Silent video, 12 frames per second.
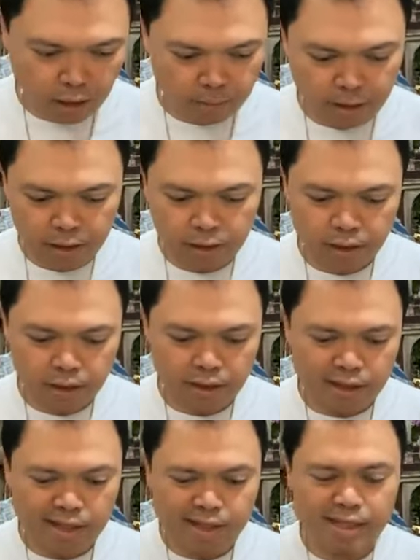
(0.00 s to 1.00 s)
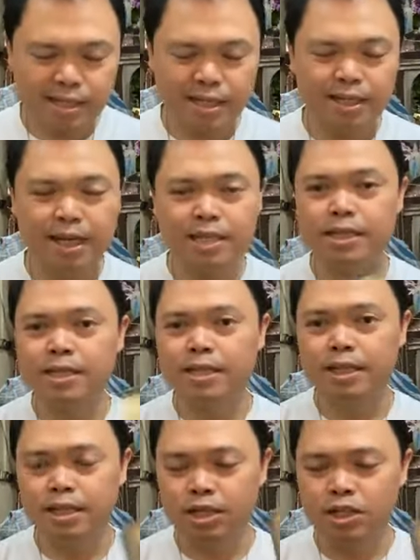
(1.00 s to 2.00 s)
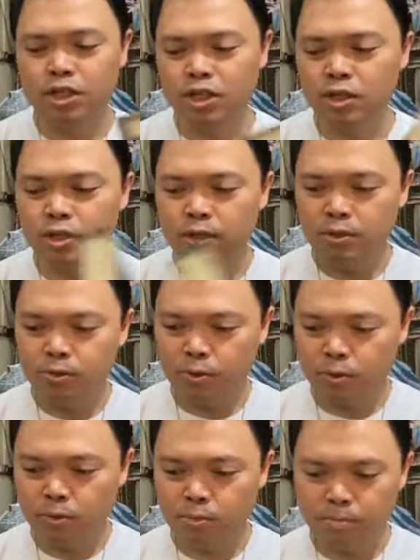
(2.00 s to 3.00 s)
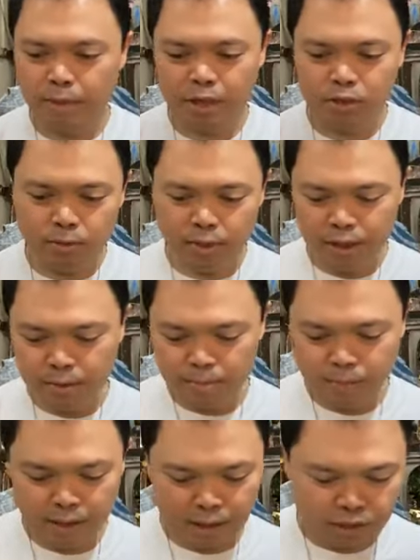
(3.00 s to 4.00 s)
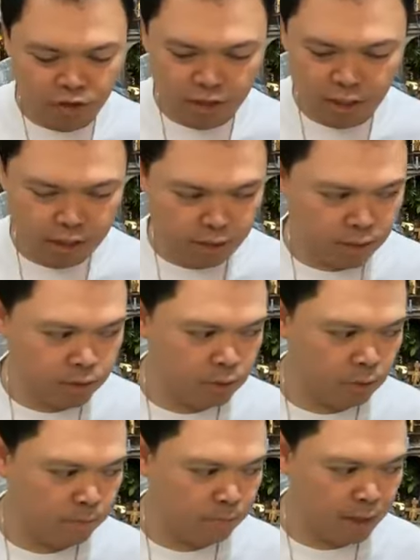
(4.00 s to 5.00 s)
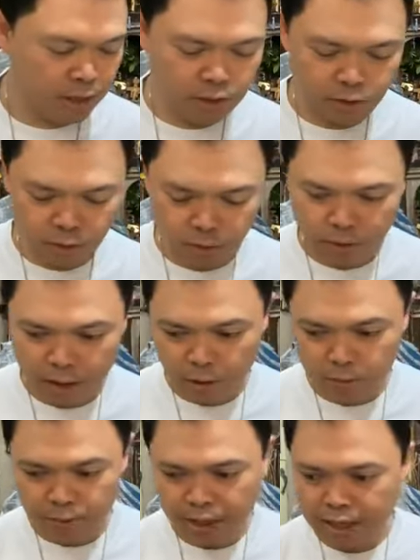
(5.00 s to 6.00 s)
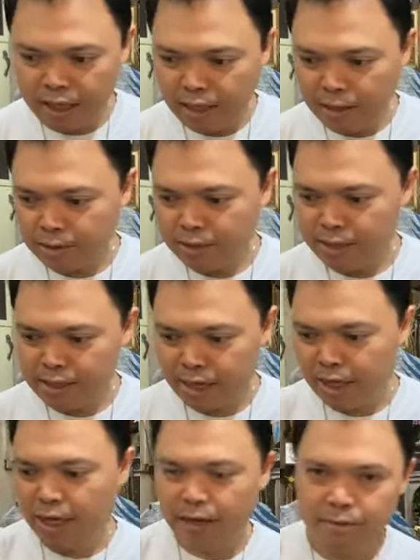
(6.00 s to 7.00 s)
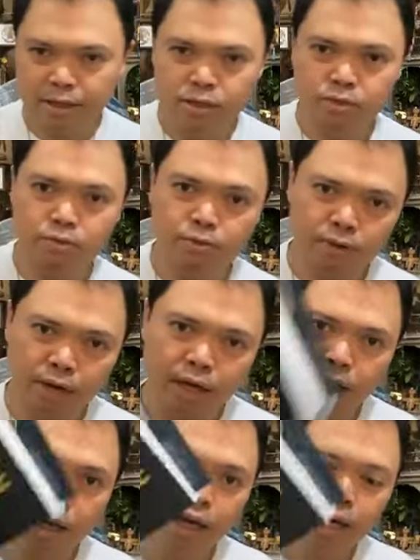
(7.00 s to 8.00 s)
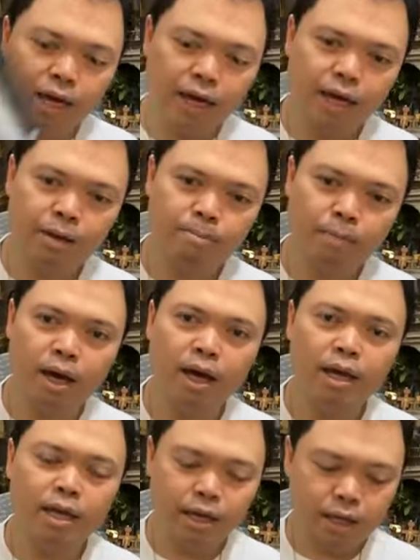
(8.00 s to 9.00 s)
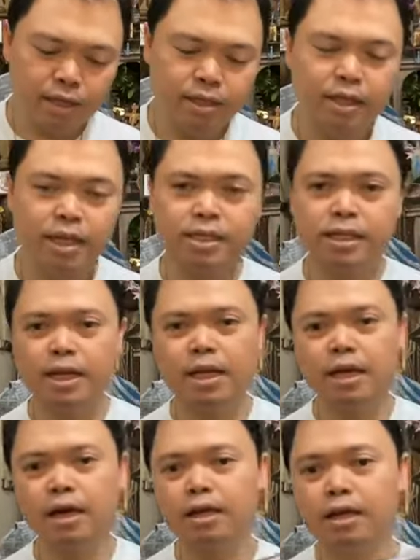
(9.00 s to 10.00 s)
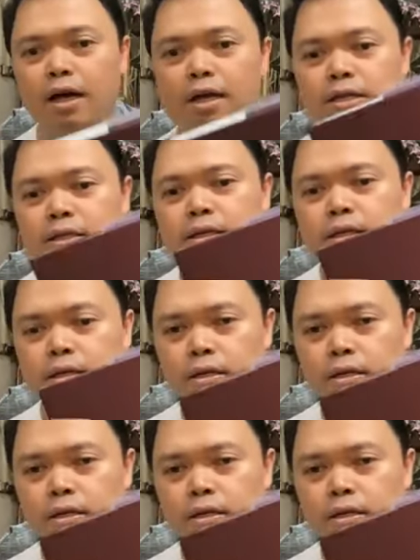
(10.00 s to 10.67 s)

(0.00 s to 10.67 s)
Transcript: mean, this is an excellent addition to doing my exegesis compared to already, since I have this Greek and my Nestle Aland.